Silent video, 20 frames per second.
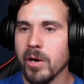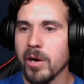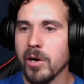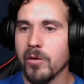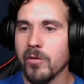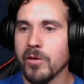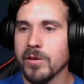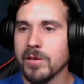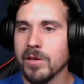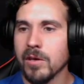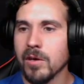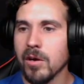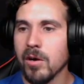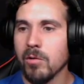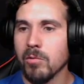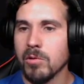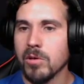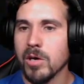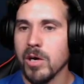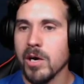heard this. Oh,
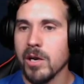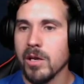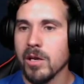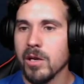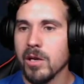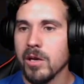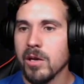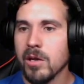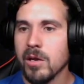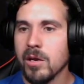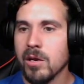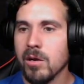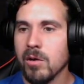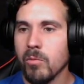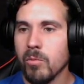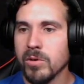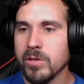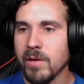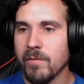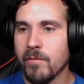God.
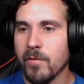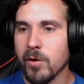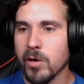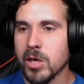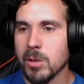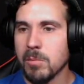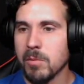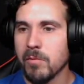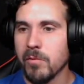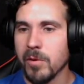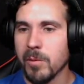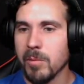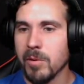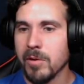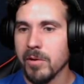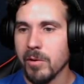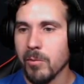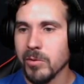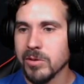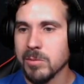Where's that fart coming from?
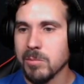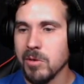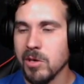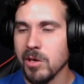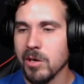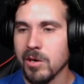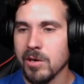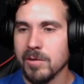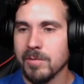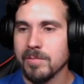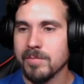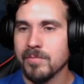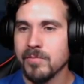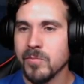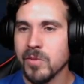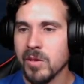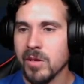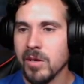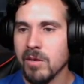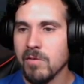It wasn't me. It
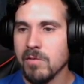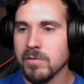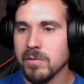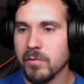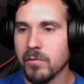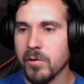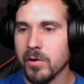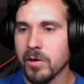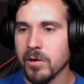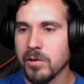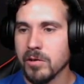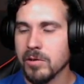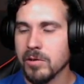was a frog.